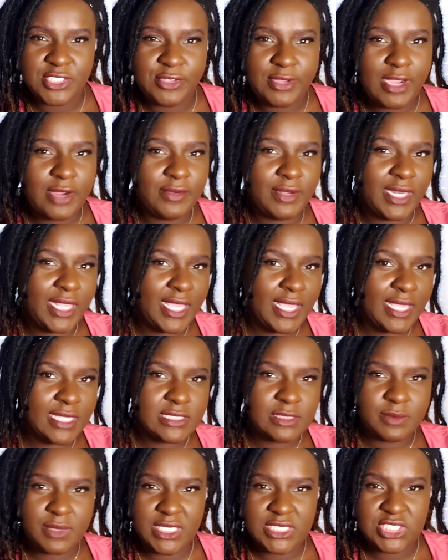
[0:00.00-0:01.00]
or you already had
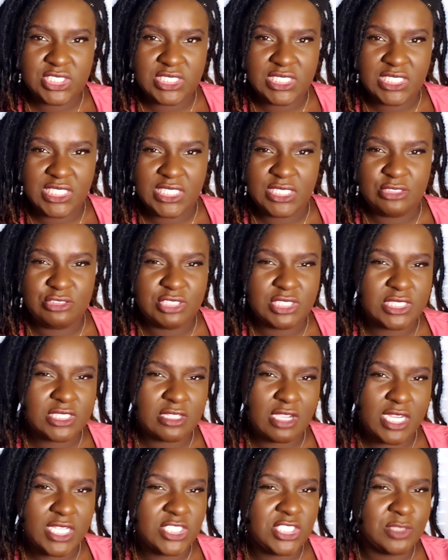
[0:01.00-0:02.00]
some itching and you just
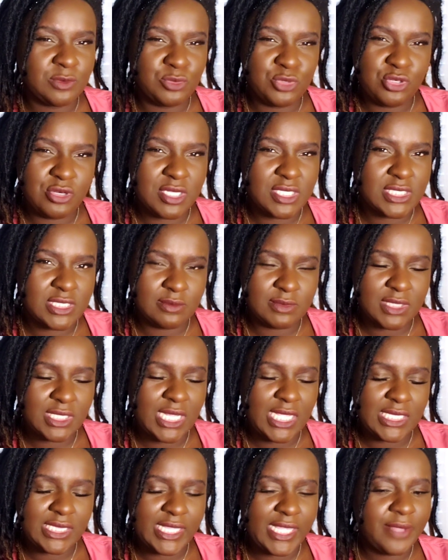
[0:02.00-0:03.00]
start itching more, or something
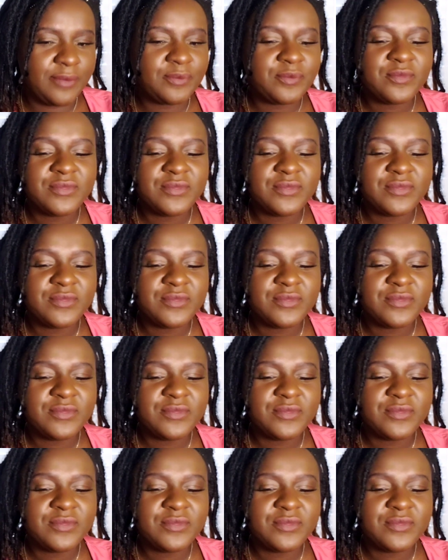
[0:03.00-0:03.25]
like that.